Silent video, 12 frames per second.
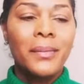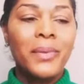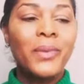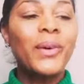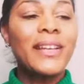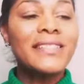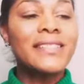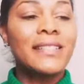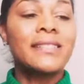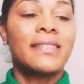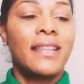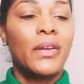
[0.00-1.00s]
But what is
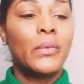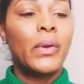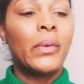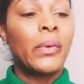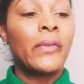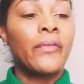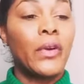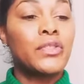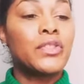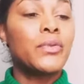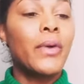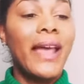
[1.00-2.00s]
this thing we refer
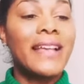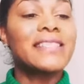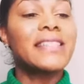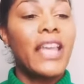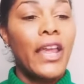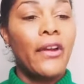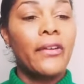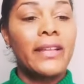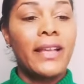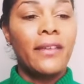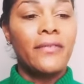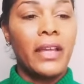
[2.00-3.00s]
to as
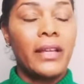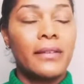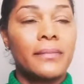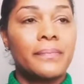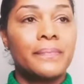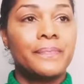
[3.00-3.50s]
caregiving?